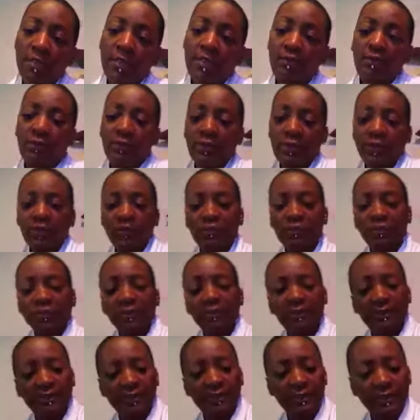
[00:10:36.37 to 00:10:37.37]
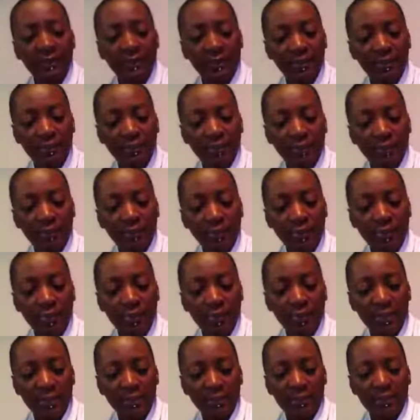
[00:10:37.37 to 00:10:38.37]
I wanted you to see this
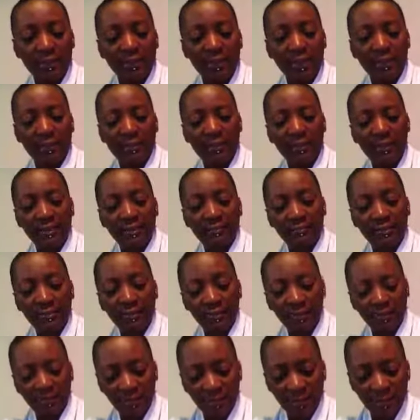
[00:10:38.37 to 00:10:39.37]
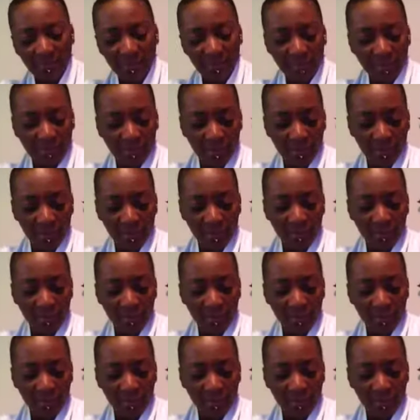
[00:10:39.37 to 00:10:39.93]
one because I love the shape of it.